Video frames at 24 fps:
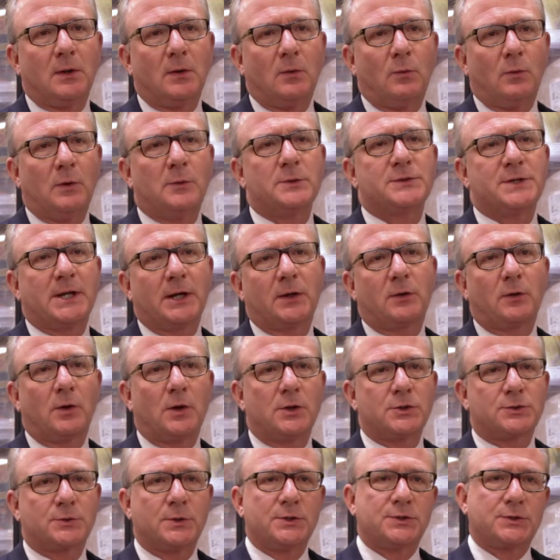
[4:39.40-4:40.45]
when was that
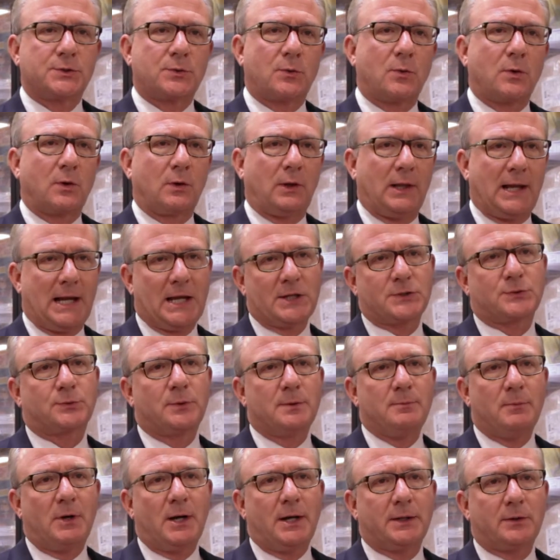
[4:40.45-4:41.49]
grocery store last
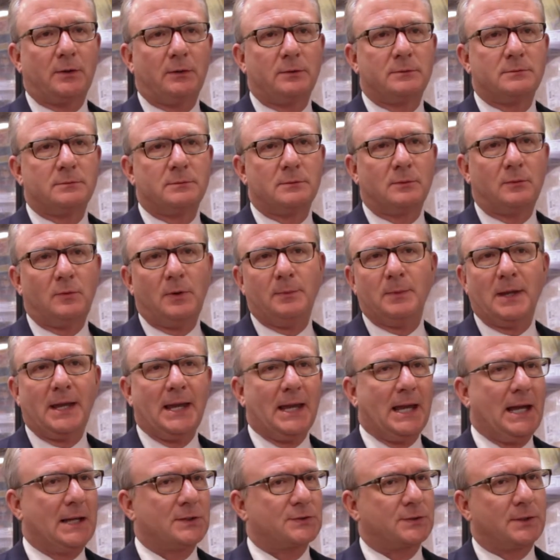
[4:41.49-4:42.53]
remodeled? We may
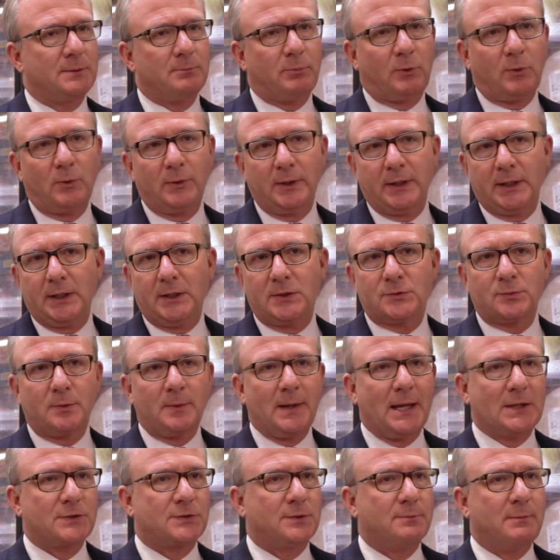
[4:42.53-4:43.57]
ask employees, we may
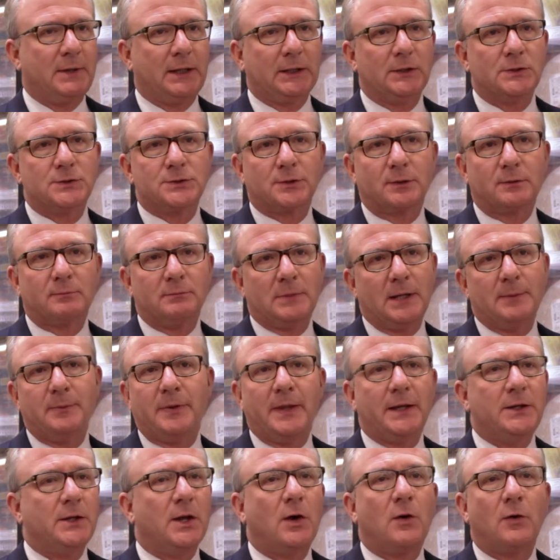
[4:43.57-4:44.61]
ask the manager, maybe
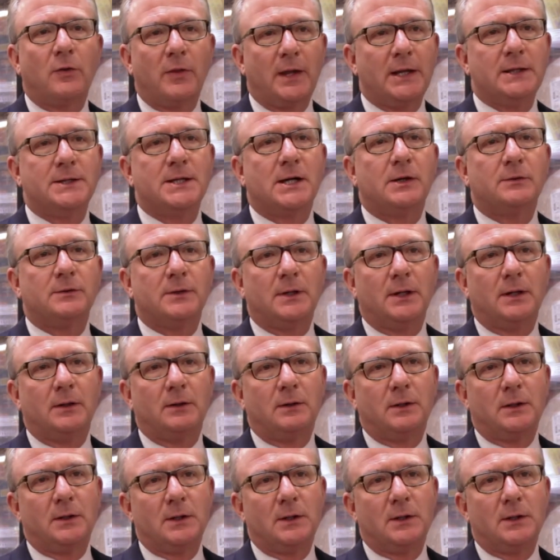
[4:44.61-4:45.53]
they know or they don't know.